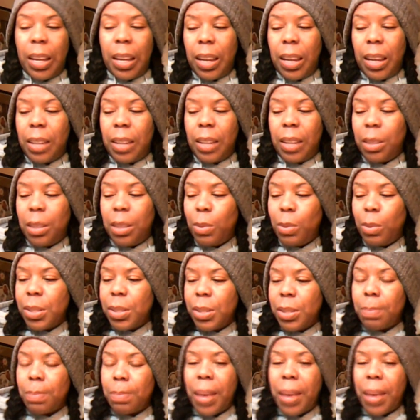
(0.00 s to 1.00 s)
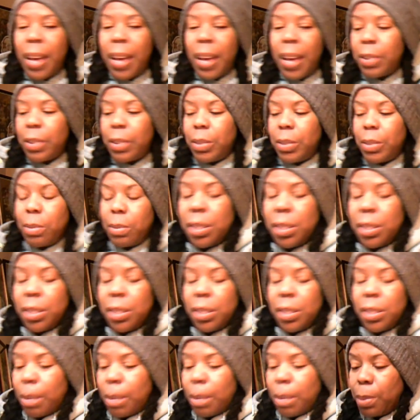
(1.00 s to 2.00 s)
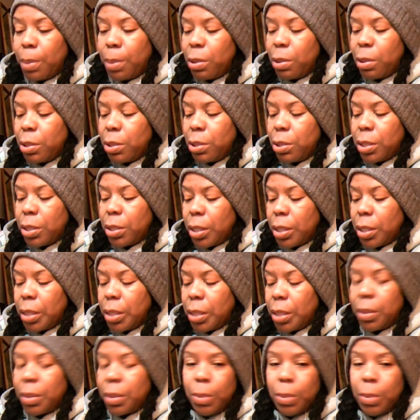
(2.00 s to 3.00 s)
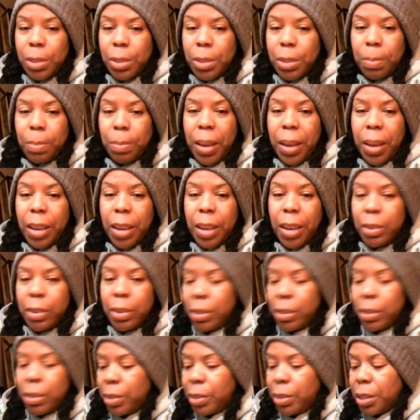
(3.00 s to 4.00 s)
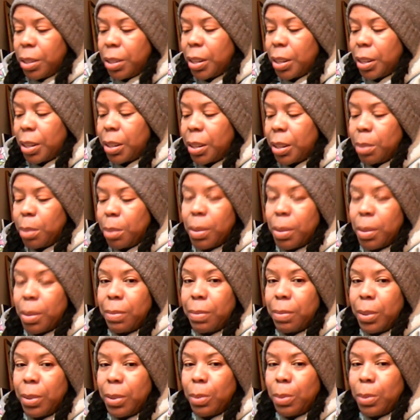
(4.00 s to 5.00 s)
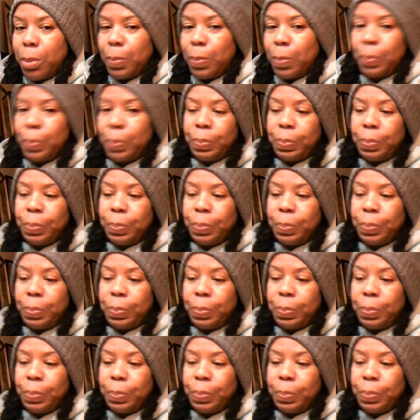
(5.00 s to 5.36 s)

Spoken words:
And there was a pattern. The reason I purchased it, there was a pattern on it. I had to get my phone.